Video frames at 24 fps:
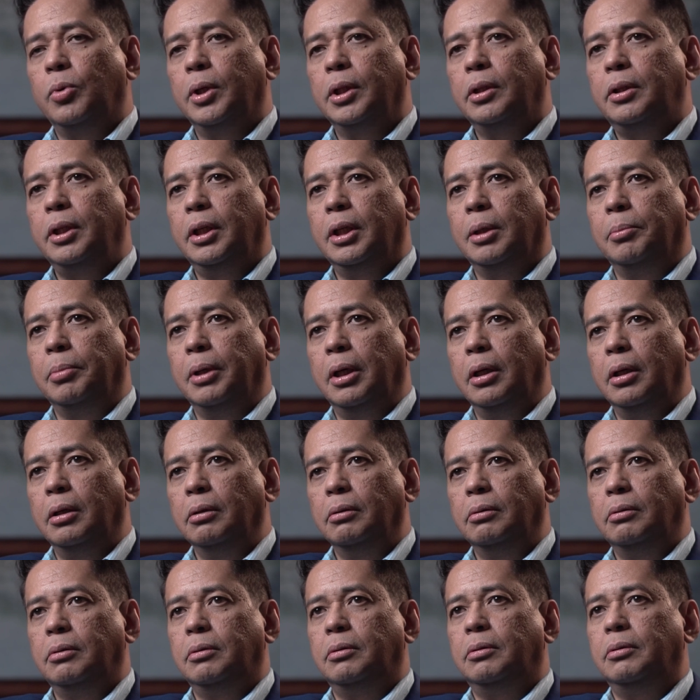thing
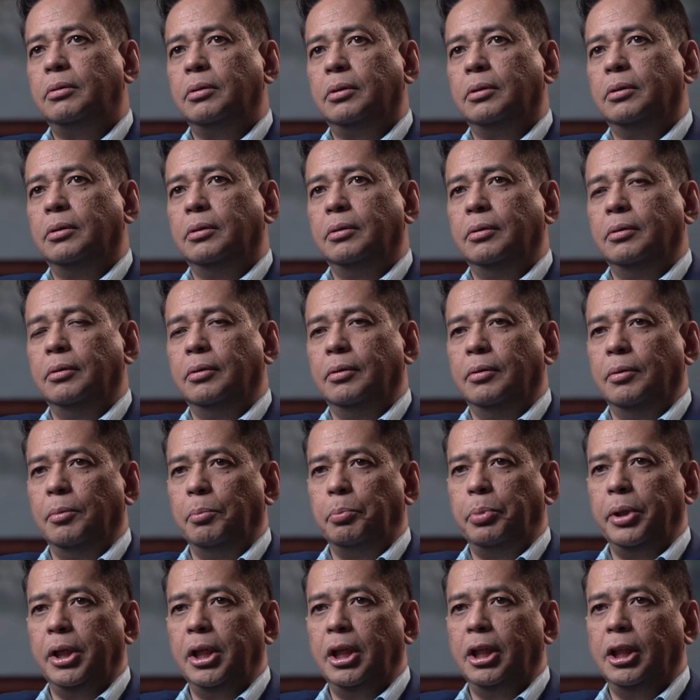about
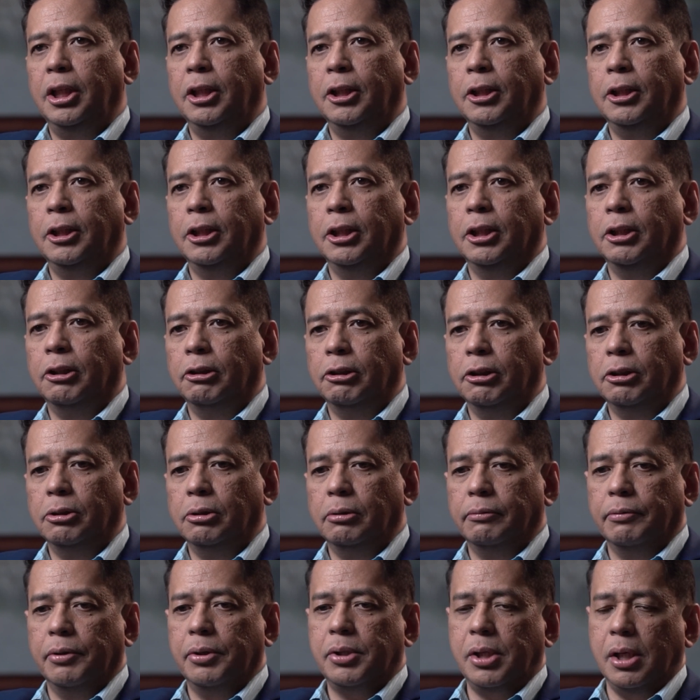being on an
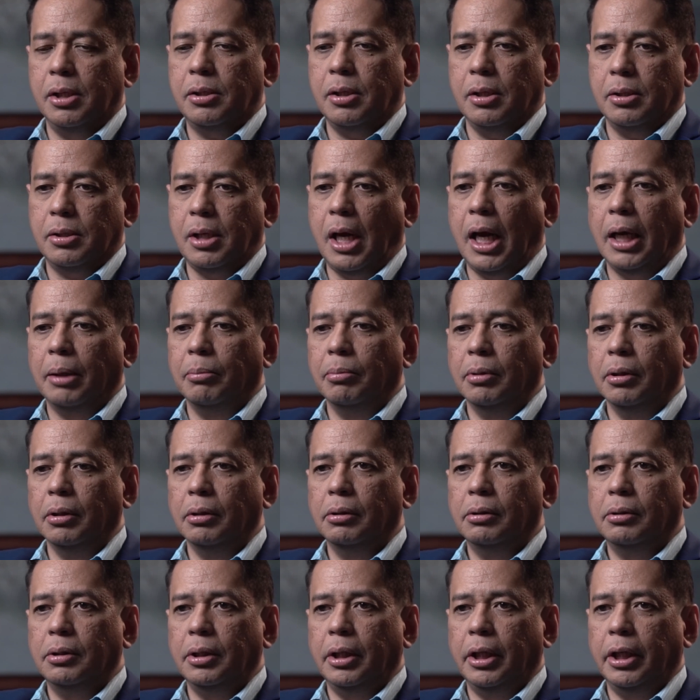overseas
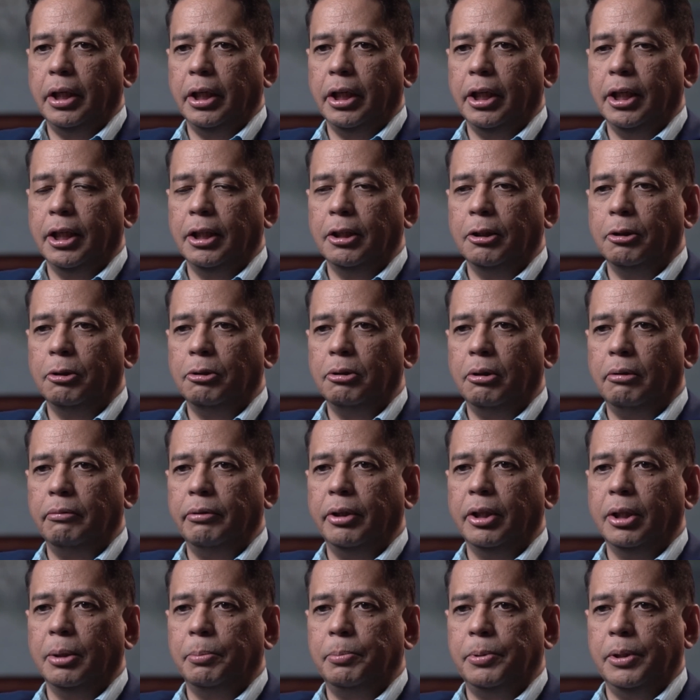assignment and
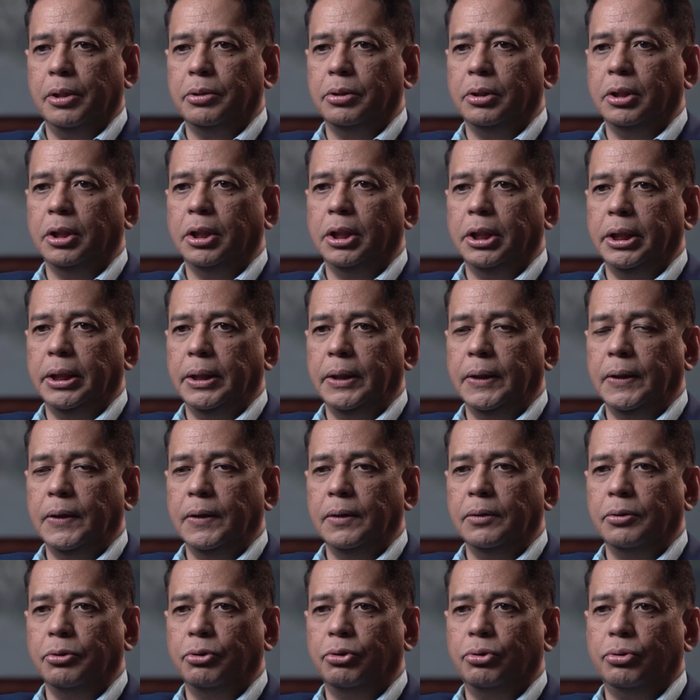covering the president
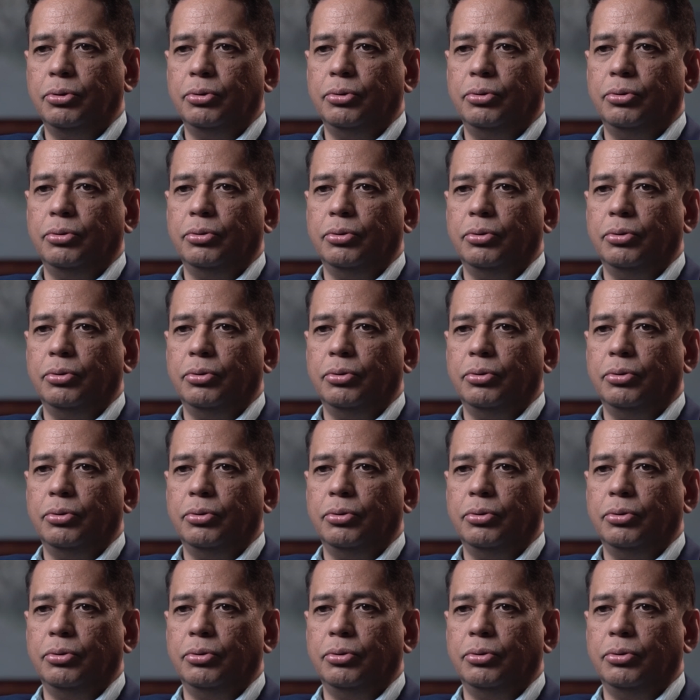is